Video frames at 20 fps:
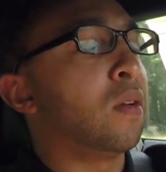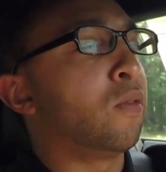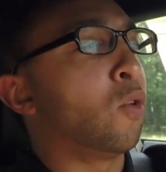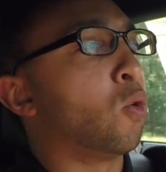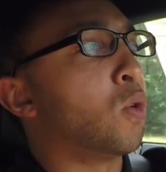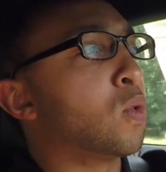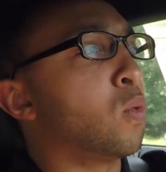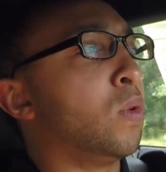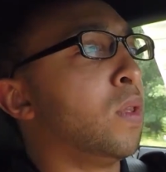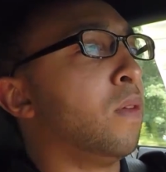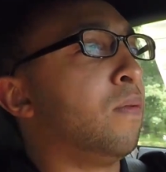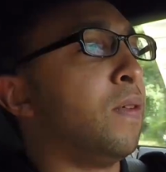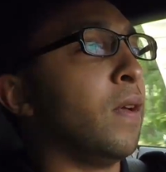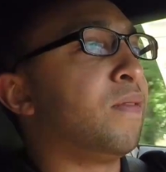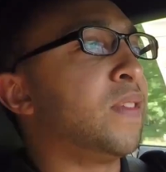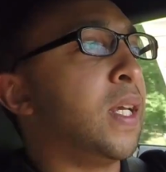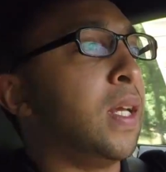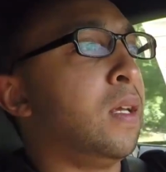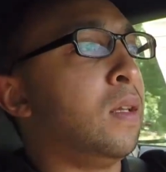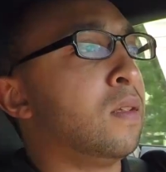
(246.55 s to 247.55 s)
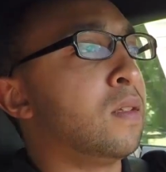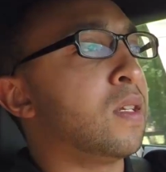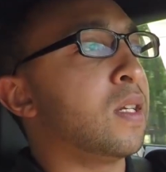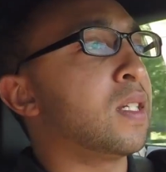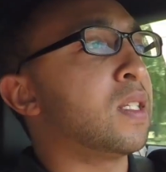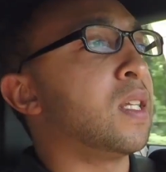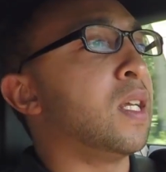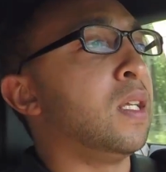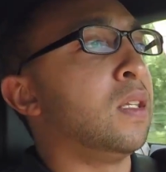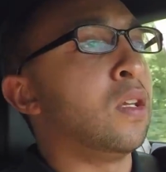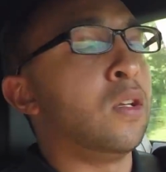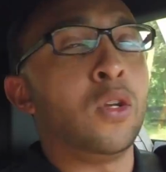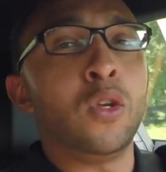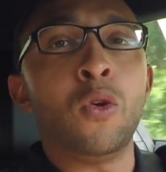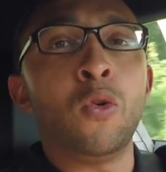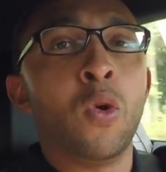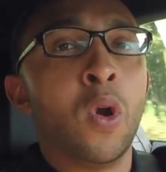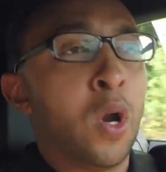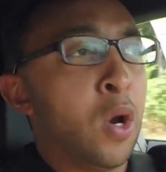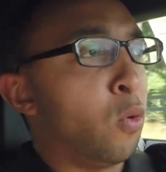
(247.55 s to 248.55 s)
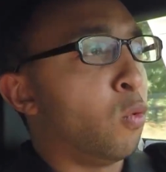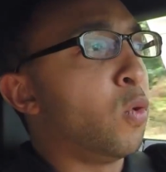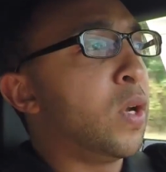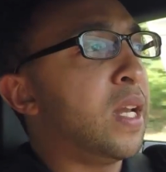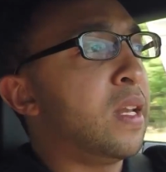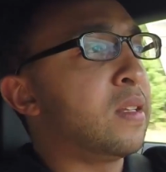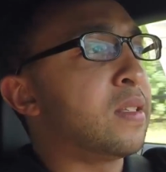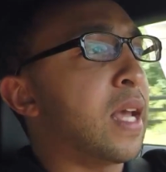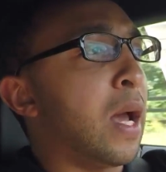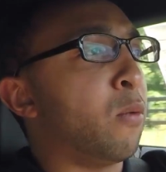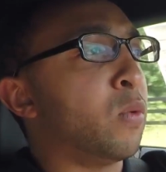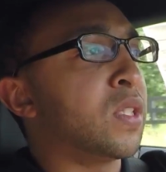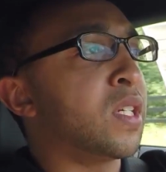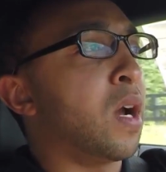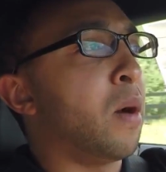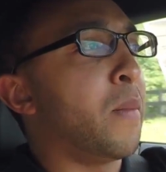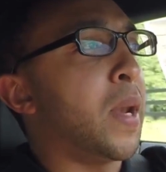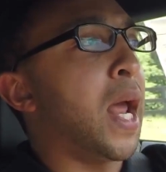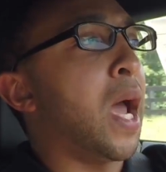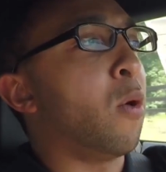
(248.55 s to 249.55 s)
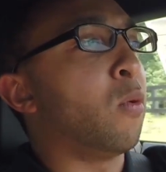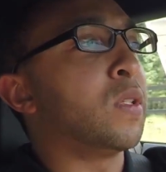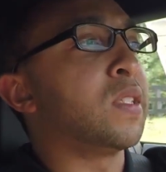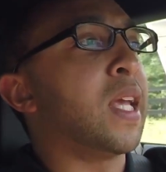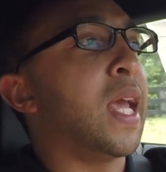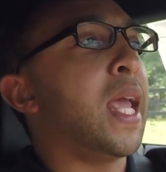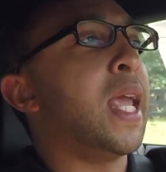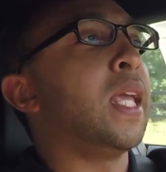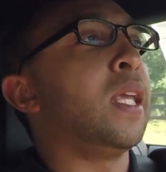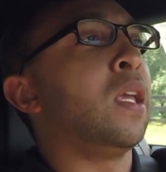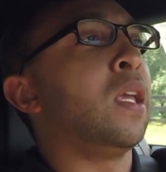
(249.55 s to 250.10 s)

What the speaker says: of course, when the 15, 16, the new redesign was coming out, was, hey,